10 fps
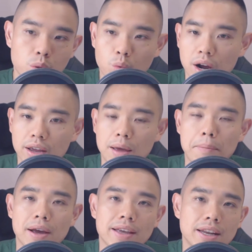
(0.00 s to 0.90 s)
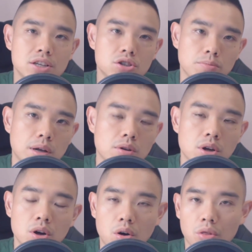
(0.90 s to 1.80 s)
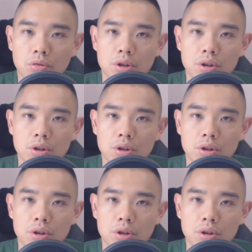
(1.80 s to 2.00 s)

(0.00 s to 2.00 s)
Why am I getting stopped out on